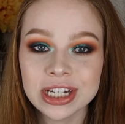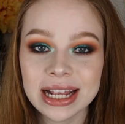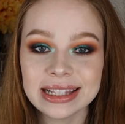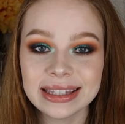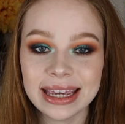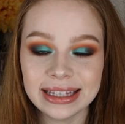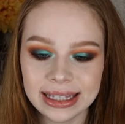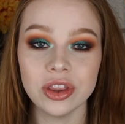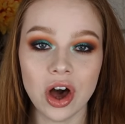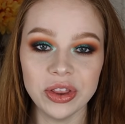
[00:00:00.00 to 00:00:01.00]
shades
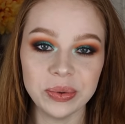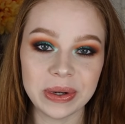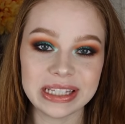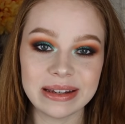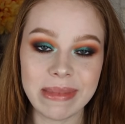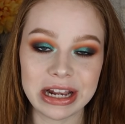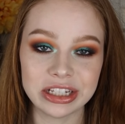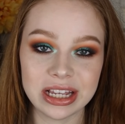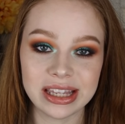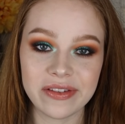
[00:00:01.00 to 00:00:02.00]
lately. All the recent matte
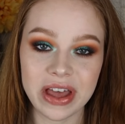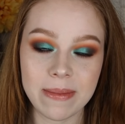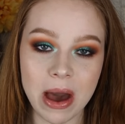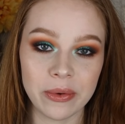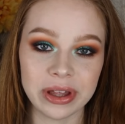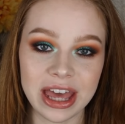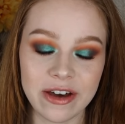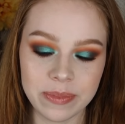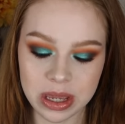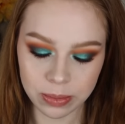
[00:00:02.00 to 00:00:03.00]
shades they've come out with
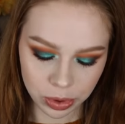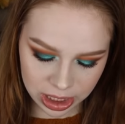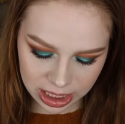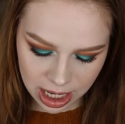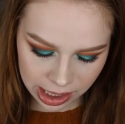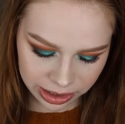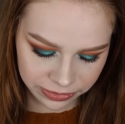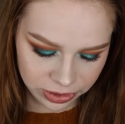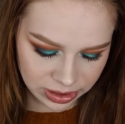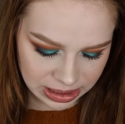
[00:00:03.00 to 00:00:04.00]
have been pretty colorful,